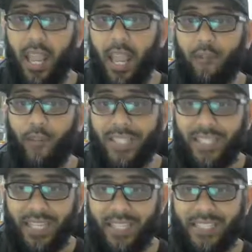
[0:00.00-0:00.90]
And for
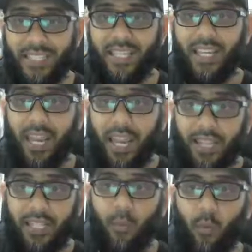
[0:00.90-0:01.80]
6
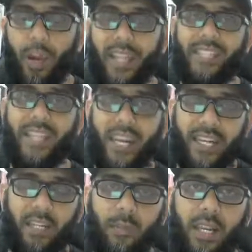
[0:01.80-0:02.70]
editable, why he's saying
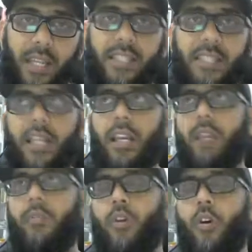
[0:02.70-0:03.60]
editable is
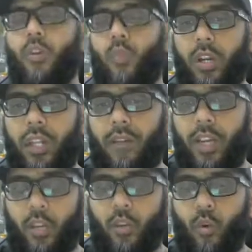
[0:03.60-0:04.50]
because whatever
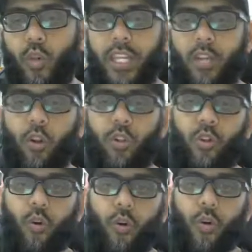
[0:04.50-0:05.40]
you do, you can
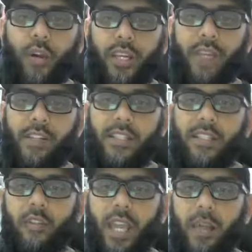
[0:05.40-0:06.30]
also give it
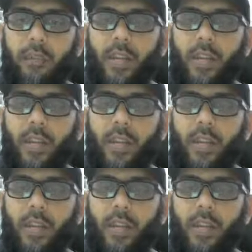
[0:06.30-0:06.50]
to them.